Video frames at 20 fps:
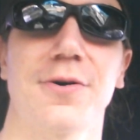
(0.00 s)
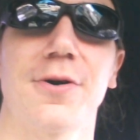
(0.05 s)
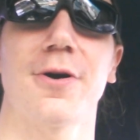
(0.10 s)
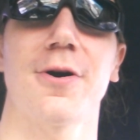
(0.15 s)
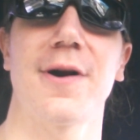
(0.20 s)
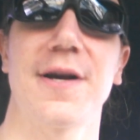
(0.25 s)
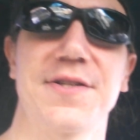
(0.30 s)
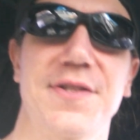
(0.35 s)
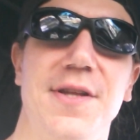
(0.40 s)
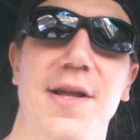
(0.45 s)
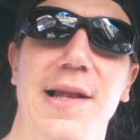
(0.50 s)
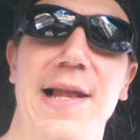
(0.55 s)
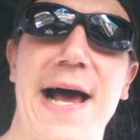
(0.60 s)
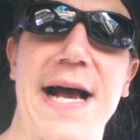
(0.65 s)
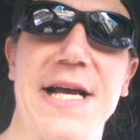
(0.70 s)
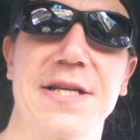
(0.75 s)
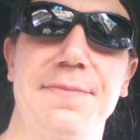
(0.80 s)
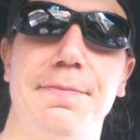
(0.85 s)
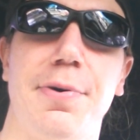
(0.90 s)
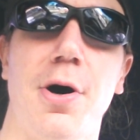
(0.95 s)
her as the
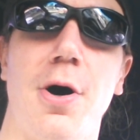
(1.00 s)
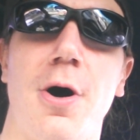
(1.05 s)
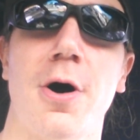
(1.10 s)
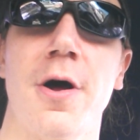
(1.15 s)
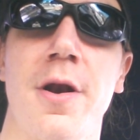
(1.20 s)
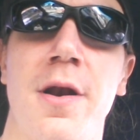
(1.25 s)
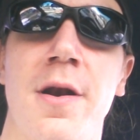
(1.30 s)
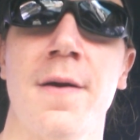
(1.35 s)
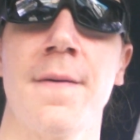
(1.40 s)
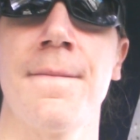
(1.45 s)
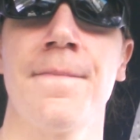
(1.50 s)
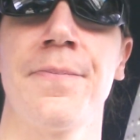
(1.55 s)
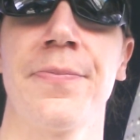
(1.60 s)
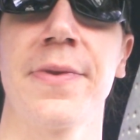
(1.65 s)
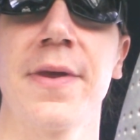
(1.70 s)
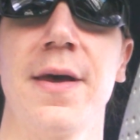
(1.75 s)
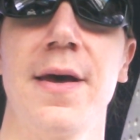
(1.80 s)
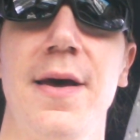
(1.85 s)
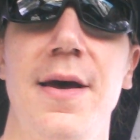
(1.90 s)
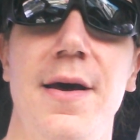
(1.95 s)
last pawn.
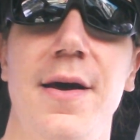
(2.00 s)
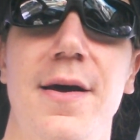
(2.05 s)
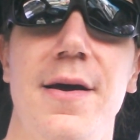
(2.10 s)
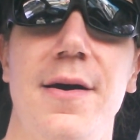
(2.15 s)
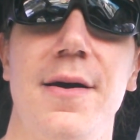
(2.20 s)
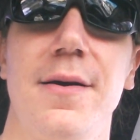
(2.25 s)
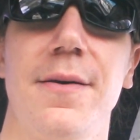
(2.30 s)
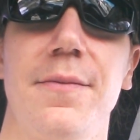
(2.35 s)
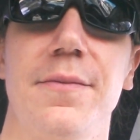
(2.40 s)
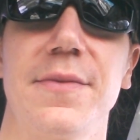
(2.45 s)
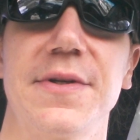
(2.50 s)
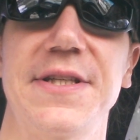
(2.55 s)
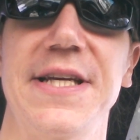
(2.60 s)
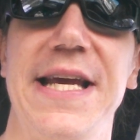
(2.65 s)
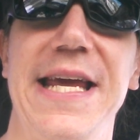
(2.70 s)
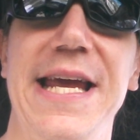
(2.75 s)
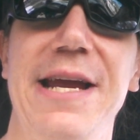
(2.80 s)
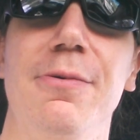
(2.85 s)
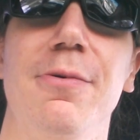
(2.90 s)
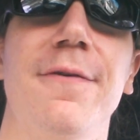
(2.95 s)
See,
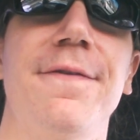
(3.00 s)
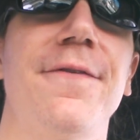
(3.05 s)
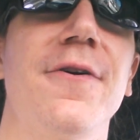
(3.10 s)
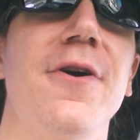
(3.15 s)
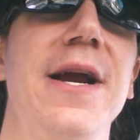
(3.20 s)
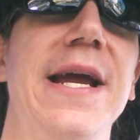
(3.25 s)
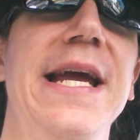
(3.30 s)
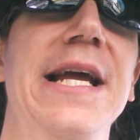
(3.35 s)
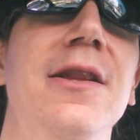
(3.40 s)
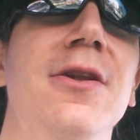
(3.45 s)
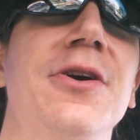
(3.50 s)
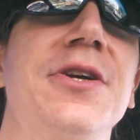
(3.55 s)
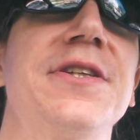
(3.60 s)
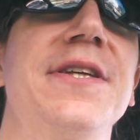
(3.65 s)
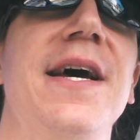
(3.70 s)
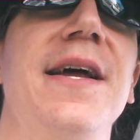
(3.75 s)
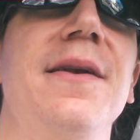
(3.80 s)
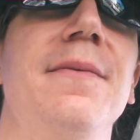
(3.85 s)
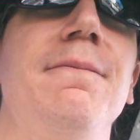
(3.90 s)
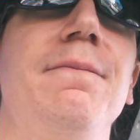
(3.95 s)
he looks
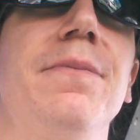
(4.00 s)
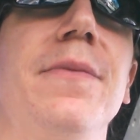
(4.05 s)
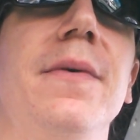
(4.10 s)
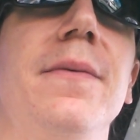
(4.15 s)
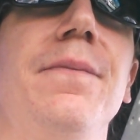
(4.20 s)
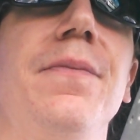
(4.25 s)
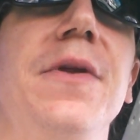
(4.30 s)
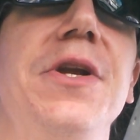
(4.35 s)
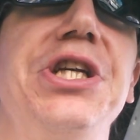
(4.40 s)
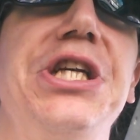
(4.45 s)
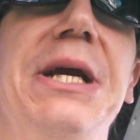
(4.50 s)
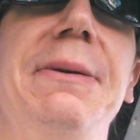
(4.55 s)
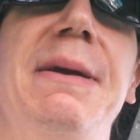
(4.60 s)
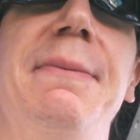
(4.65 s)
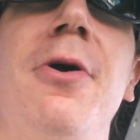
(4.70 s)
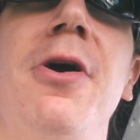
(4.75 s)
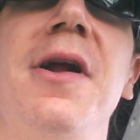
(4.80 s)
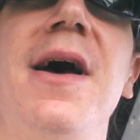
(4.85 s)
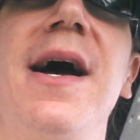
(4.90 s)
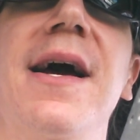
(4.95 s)
at J.B.
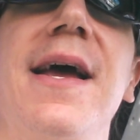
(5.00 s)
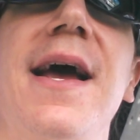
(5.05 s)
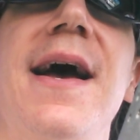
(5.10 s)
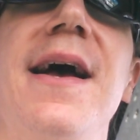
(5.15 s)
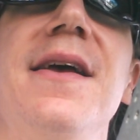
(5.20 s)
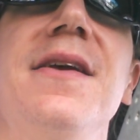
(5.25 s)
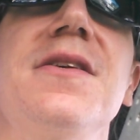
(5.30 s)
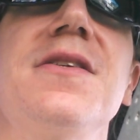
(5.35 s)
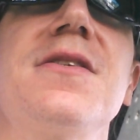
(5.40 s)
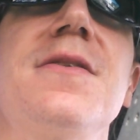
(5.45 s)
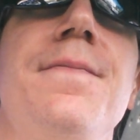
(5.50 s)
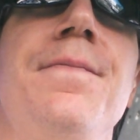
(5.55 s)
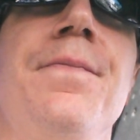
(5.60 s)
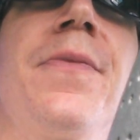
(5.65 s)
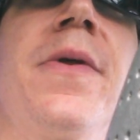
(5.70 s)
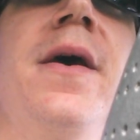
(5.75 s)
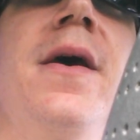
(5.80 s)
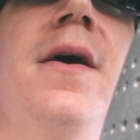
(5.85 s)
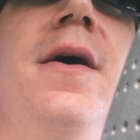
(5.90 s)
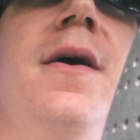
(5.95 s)
Murdoch as
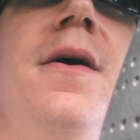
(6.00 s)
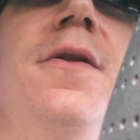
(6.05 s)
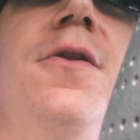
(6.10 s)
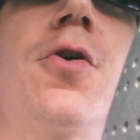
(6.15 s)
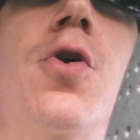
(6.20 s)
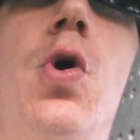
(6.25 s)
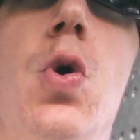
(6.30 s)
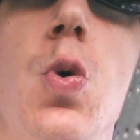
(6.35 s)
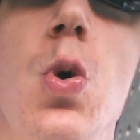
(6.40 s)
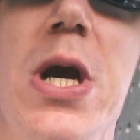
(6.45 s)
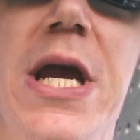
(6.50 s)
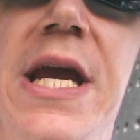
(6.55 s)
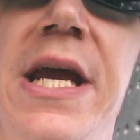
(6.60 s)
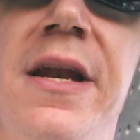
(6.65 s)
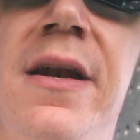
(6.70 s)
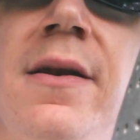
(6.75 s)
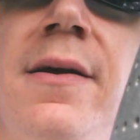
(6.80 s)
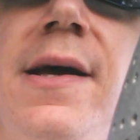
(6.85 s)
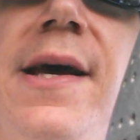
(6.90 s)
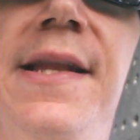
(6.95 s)
the
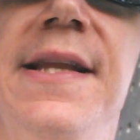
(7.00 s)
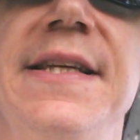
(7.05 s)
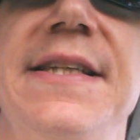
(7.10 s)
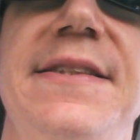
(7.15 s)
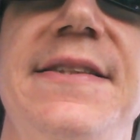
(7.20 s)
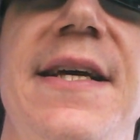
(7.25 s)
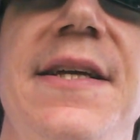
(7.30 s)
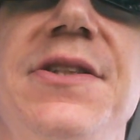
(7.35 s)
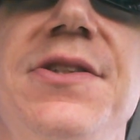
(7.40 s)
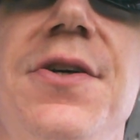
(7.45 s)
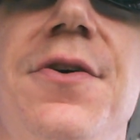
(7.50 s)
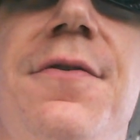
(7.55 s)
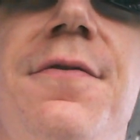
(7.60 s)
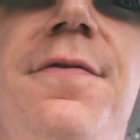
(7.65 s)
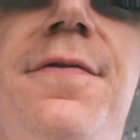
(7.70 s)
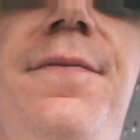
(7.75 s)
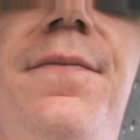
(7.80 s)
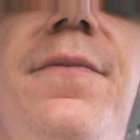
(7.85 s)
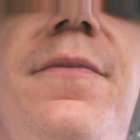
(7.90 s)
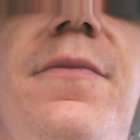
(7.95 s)
queen in the sense
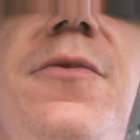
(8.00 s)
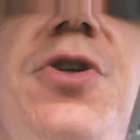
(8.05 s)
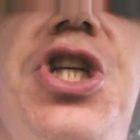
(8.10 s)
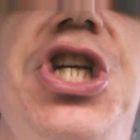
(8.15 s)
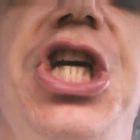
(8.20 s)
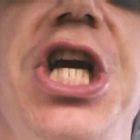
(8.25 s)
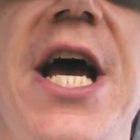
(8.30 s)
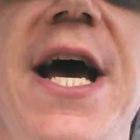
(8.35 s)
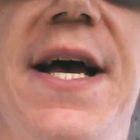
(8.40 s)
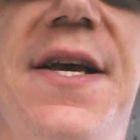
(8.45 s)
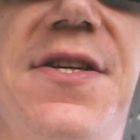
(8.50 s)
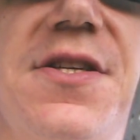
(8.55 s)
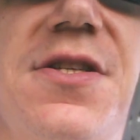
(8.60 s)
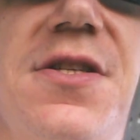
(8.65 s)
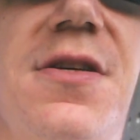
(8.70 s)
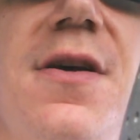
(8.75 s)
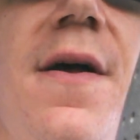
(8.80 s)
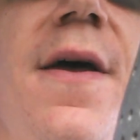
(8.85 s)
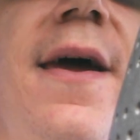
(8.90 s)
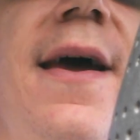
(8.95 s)
of
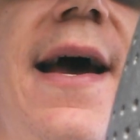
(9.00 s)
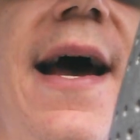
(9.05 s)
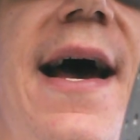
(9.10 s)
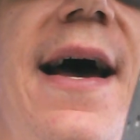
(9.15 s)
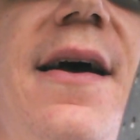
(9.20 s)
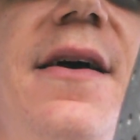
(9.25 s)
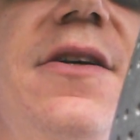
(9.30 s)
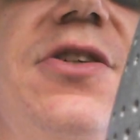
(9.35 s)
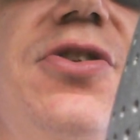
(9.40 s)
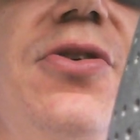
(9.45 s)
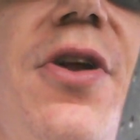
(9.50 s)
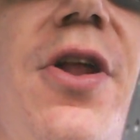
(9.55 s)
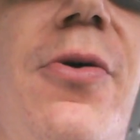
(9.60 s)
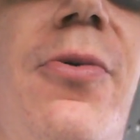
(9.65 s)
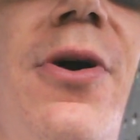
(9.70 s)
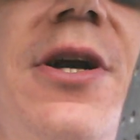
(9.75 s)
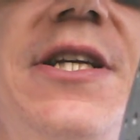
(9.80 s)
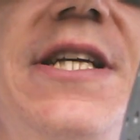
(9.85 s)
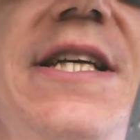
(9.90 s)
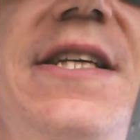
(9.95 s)
chess. So in other
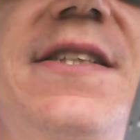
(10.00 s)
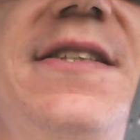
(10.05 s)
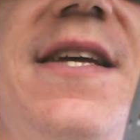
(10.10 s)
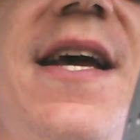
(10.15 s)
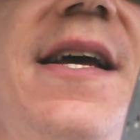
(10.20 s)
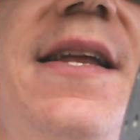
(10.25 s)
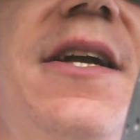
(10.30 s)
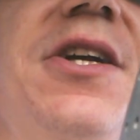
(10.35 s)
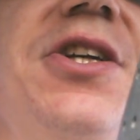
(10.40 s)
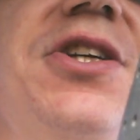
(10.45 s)
words, he's saying that